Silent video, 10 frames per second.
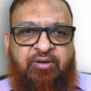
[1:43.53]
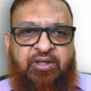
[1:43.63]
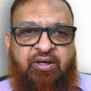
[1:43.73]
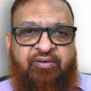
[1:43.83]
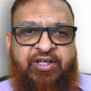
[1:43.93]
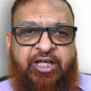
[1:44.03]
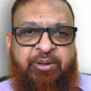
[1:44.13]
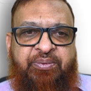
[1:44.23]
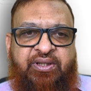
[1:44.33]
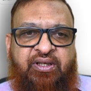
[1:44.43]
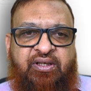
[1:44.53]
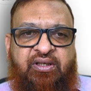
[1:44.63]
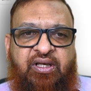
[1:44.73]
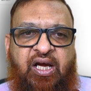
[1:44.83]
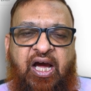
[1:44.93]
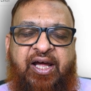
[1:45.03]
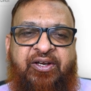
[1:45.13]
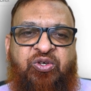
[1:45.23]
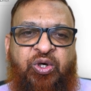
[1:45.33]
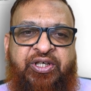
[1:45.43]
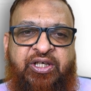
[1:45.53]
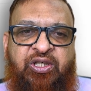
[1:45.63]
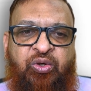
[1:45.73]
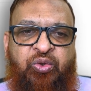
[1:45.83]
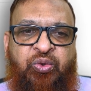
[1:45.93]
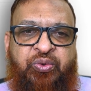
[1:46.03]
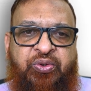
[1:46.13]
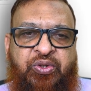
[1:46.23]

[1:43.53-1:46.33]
Now I will type here Anaconda download.